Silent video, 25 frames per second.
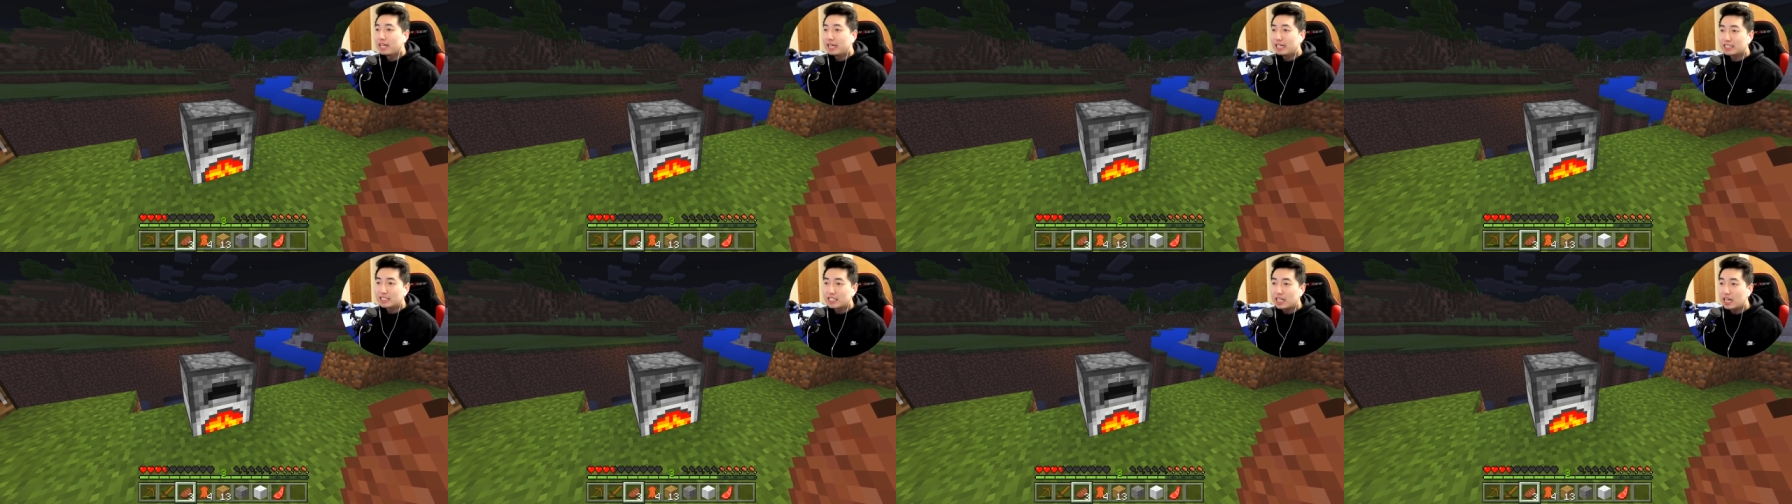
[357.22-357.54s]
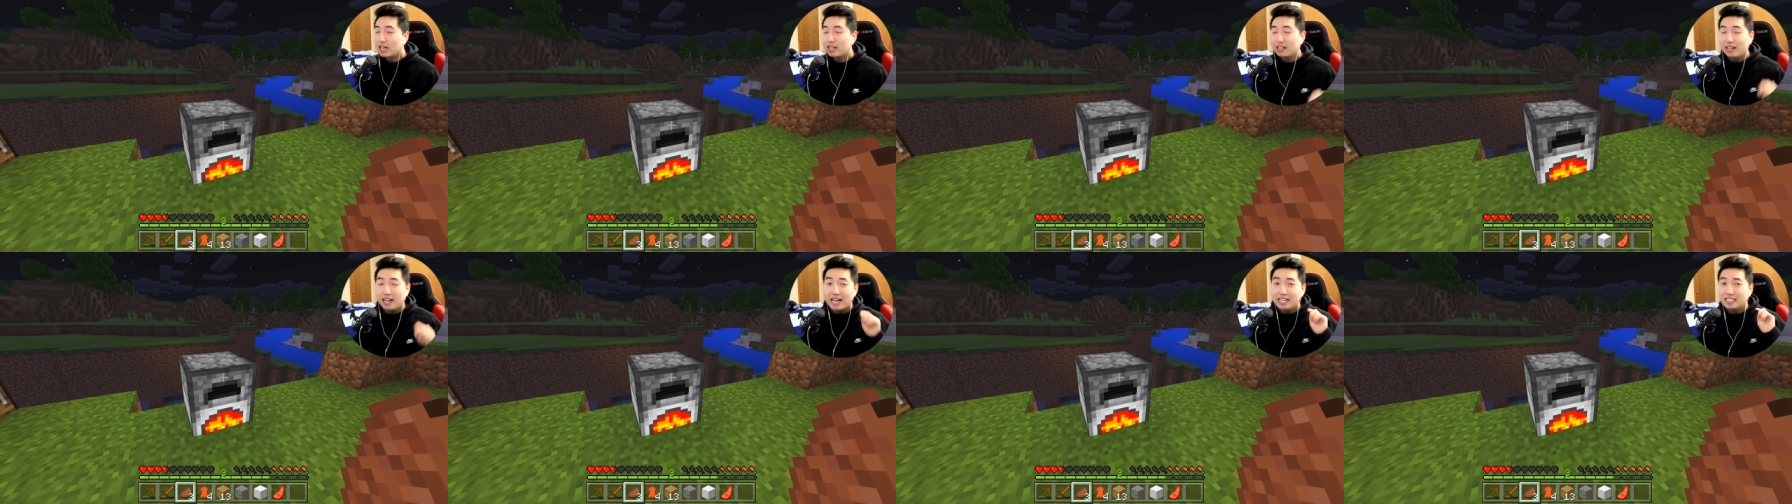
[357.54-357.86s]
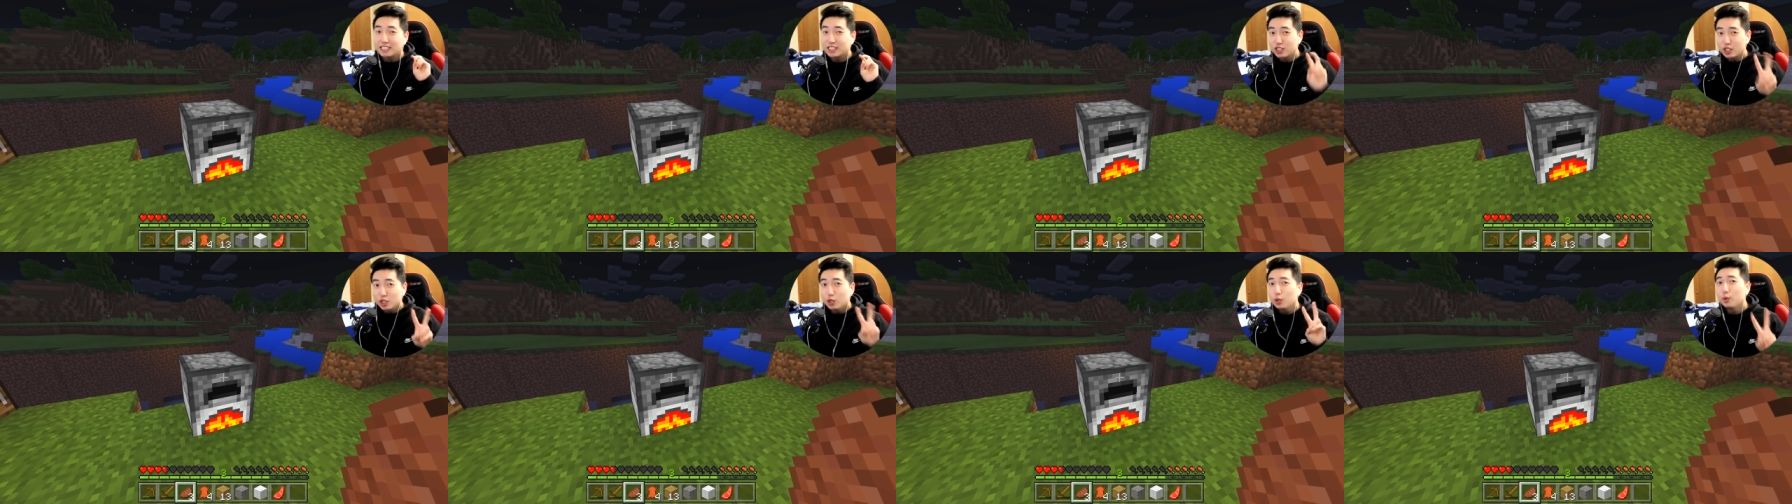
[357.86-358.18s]
It's going to
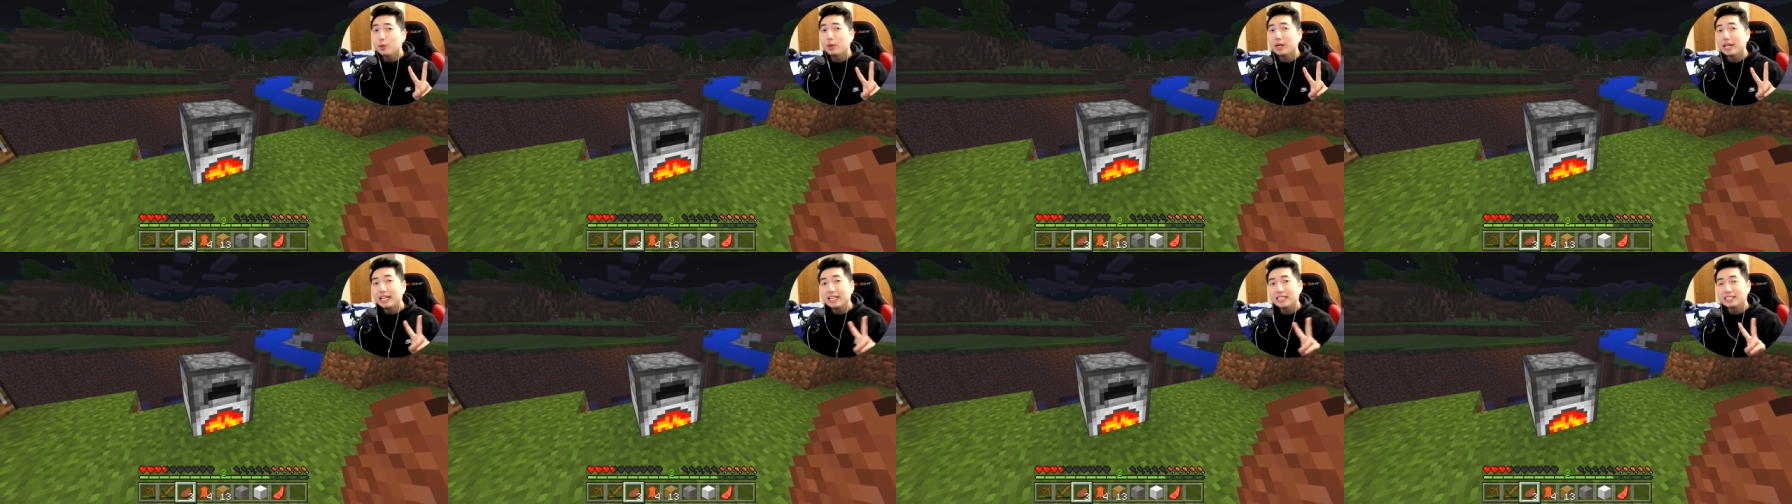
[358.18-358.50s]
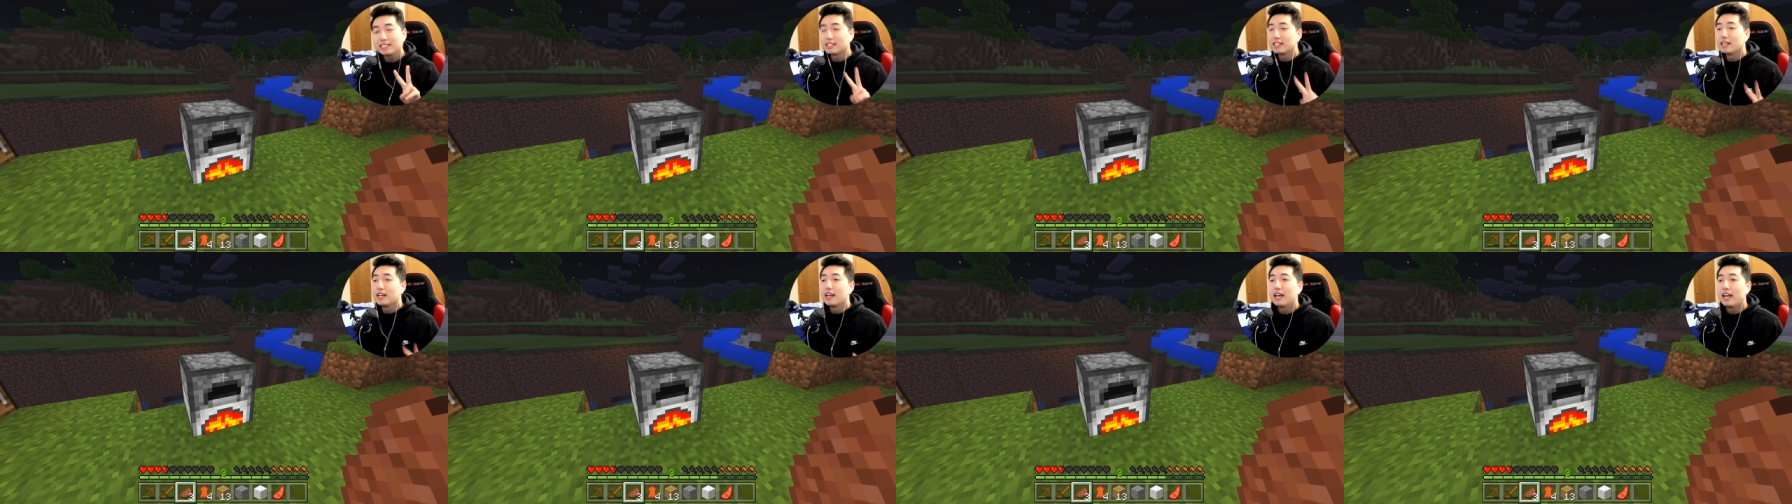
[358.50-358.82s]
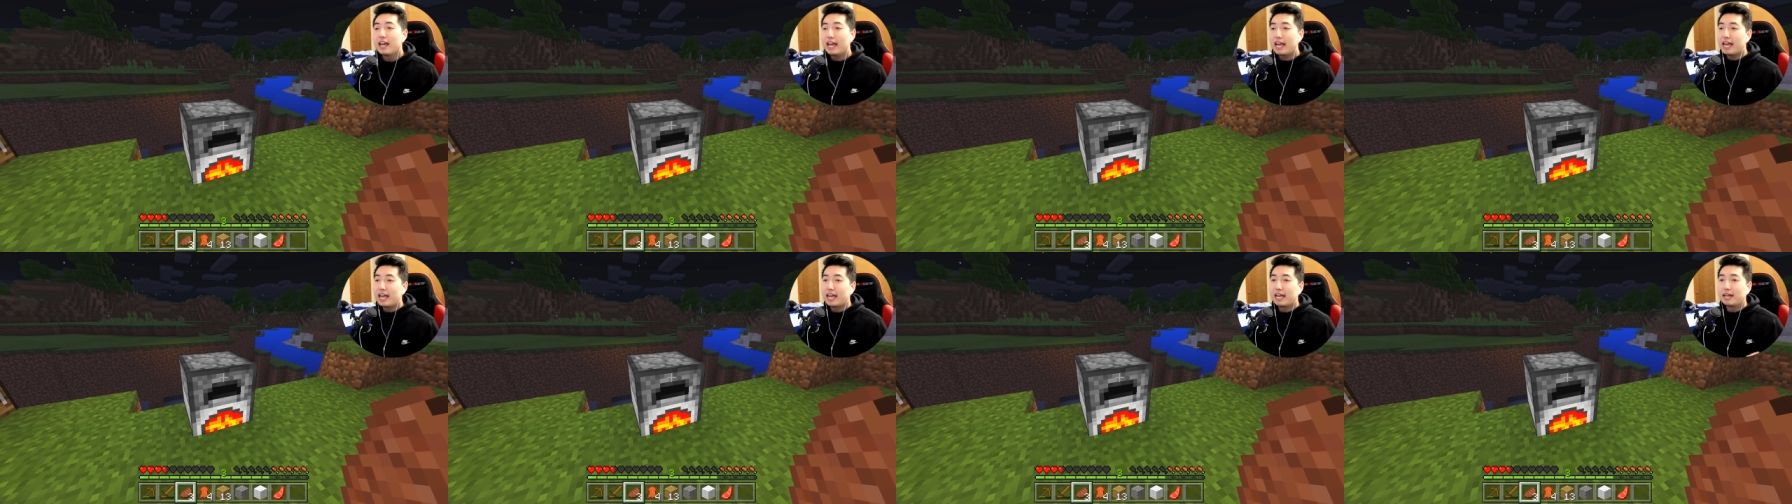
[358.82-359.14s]
last two weeks.
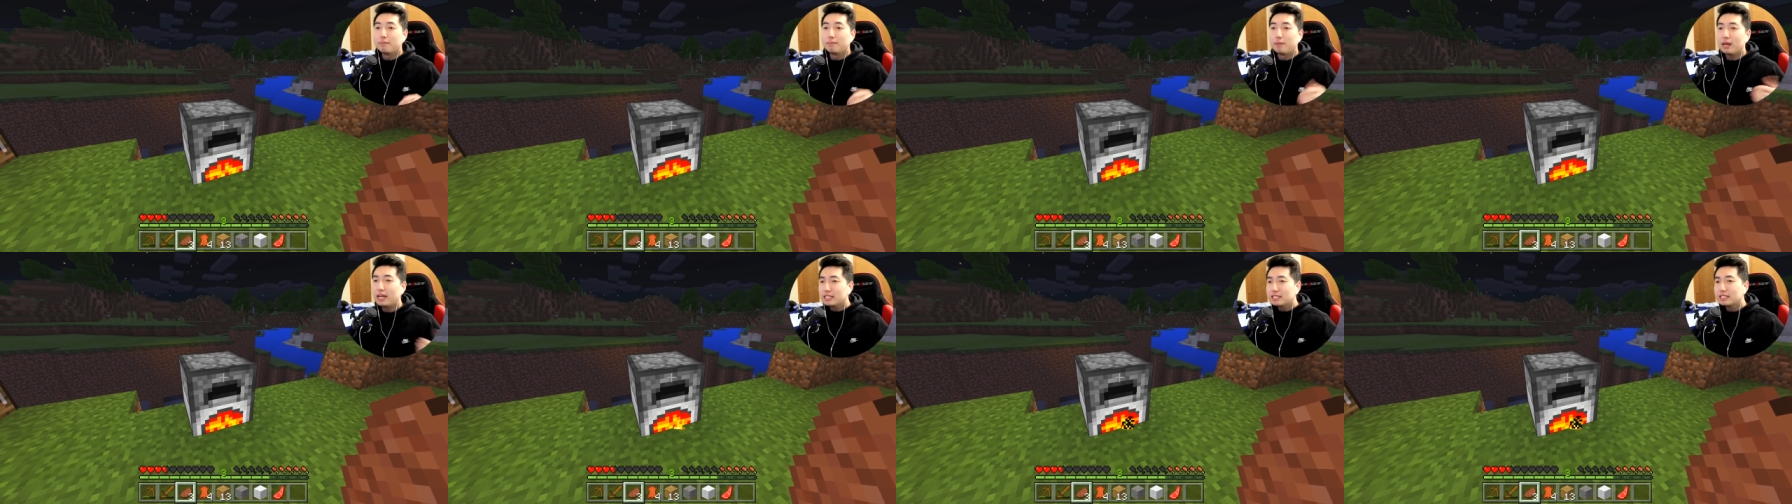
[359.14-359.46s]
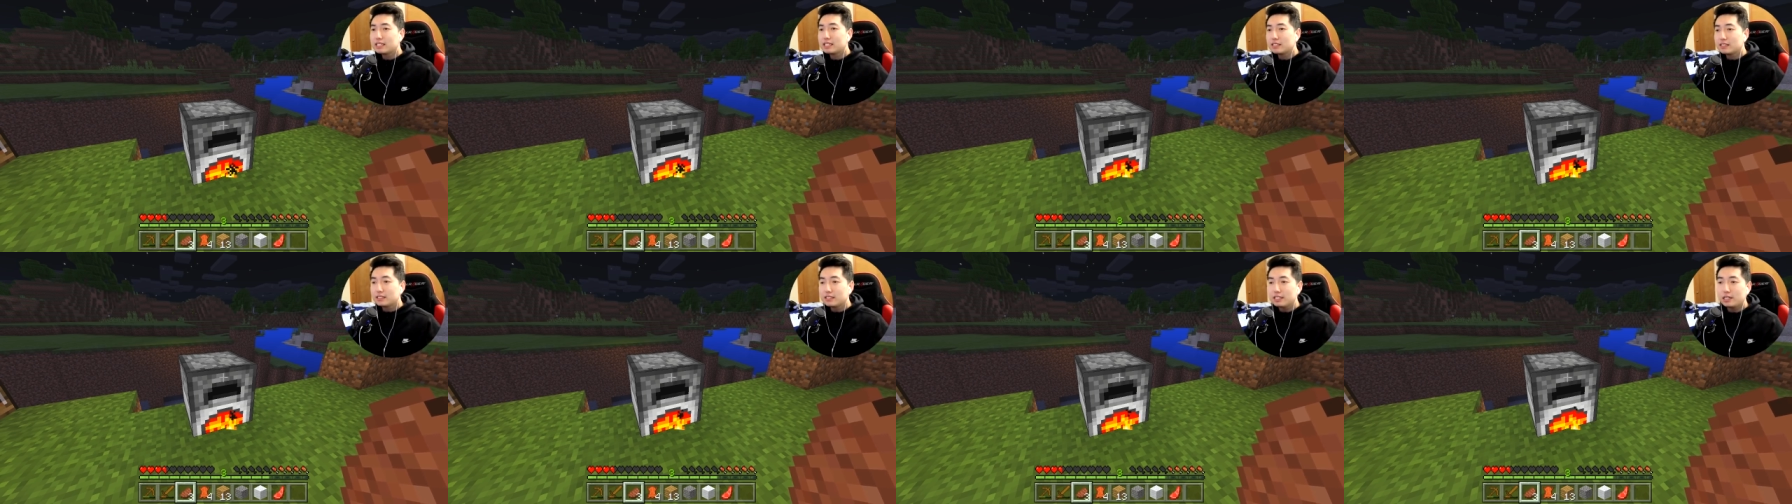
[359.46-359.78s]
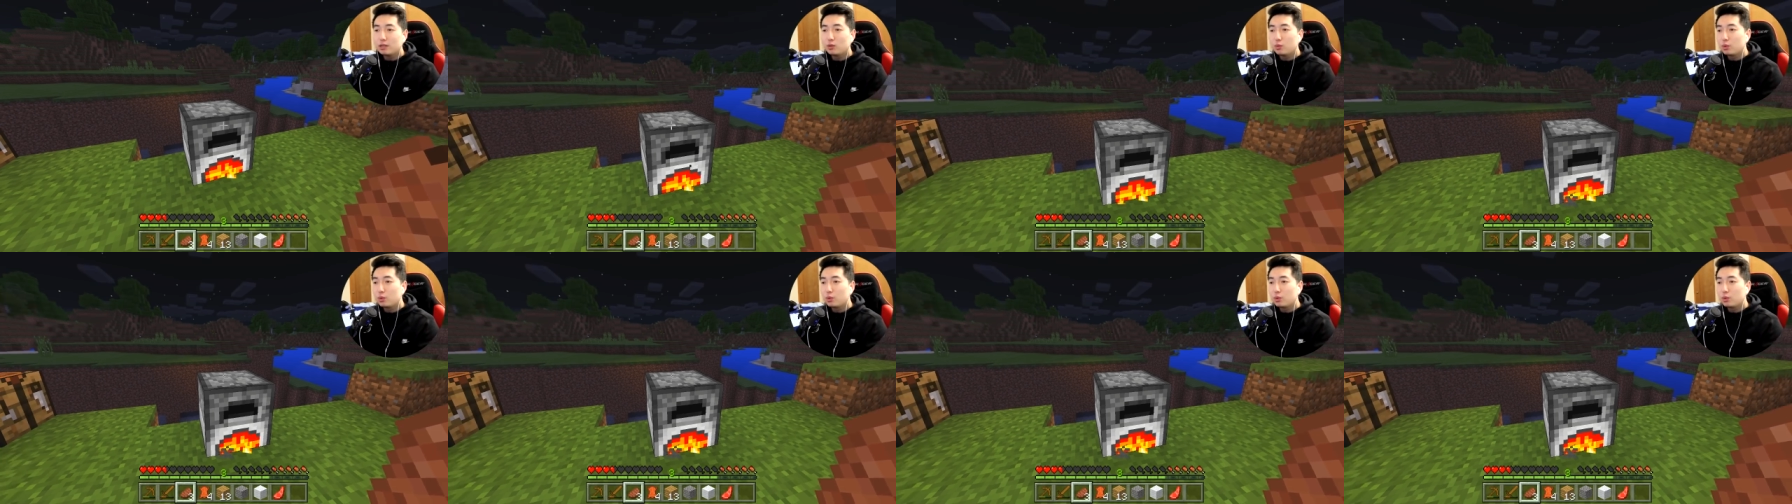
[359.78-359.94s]
And basically,